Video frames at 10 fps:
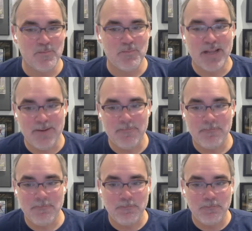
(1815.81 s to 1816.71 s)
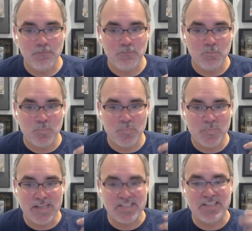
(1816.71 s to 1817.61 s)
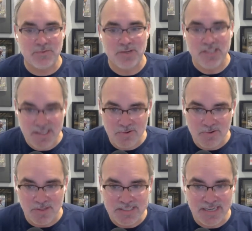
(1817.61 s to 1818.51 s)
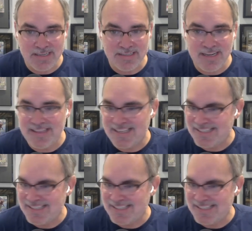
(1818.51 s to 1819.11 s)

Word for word: but that's a different gear than day to day.